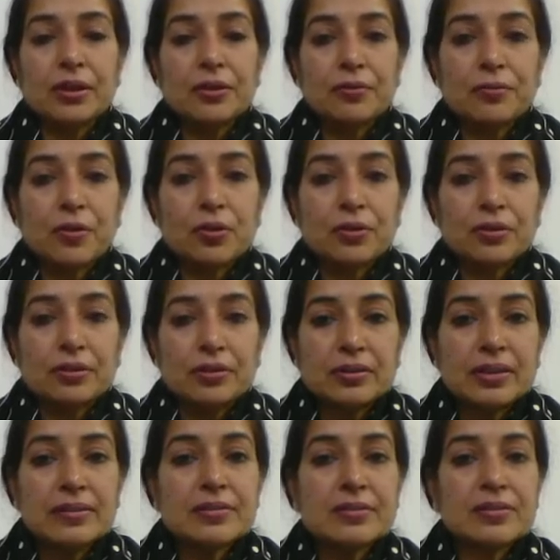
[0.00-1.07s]
for
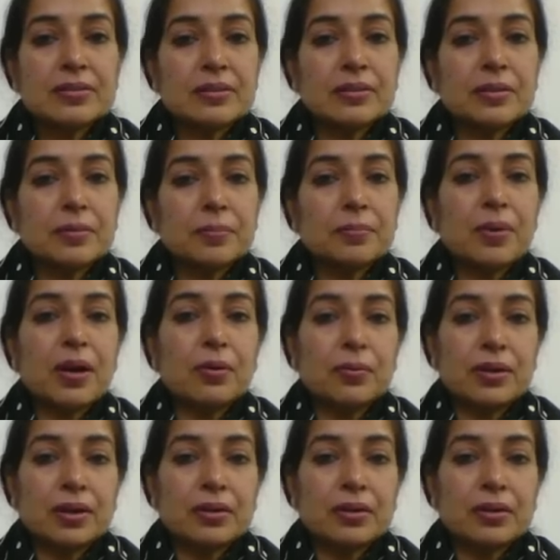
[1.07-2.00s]
this power.